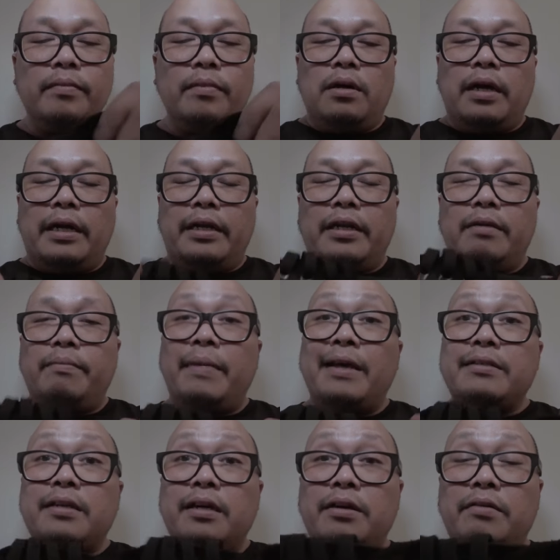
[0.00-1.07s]
Uh, I did a
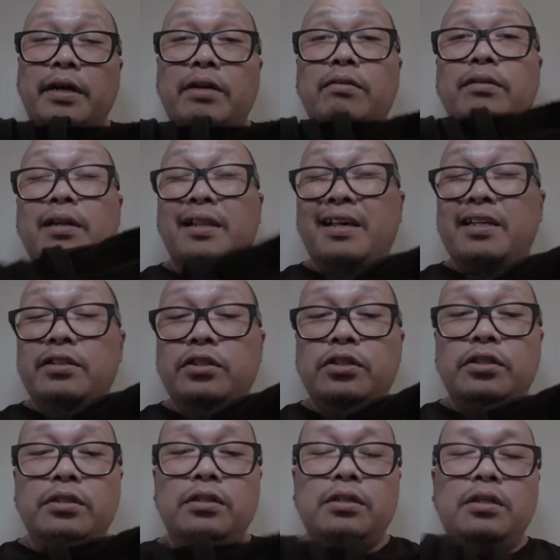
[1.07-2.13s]
backside grind on a
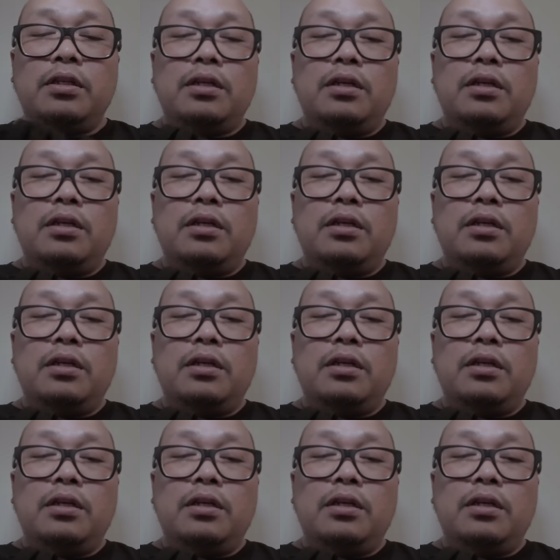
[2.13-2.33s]
ledge